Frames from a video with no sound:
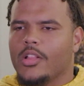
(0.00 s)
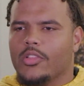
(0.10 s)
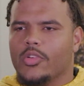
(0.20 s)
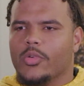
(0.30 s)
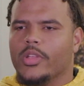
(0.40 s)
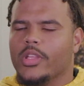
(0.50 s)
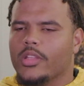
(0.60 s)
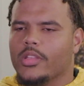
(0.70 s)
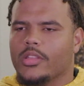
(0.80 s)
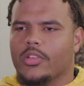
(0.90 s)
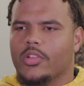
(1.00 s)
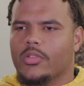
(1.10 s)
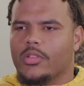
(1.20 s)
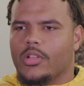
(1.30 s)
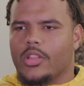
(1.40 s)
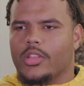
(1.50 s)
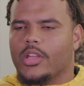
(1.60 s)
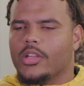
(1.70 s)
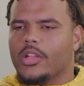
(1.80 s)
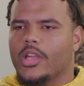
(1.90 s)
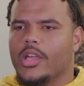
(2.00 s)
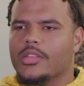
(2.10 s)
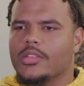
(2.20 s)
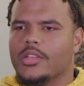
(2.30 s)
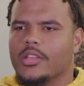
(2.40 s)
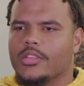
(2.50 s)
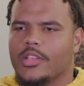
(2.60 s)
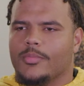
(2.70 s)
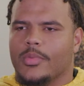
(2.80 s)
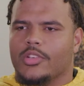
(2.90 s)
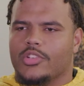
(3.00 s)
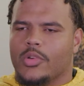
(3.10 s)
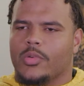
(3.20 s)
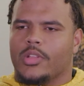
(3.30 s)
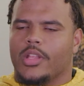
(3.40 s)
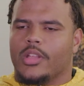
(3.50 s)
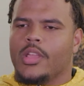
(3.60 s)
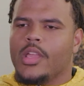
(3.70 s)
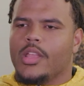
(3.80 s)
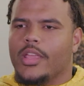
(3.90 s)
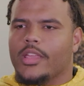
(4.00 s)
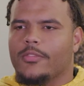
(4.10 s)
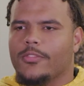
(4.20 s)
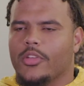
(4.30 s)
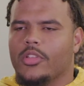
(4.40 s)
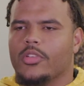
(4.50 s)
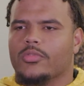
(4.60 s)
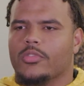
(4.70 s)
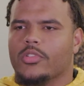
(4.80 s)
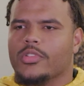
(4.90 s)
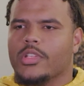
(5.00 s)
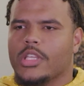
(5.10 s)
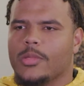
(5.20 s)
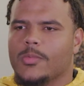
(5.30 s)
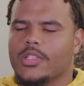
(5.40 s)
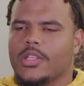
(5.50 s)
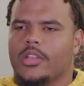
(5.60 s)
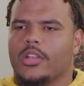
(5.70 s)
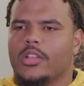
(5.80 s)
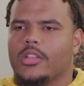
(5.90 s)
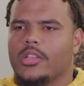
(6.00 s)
Louie, you know, all the younger guys in because they've been showing that they can fill those roles and keep the standard of the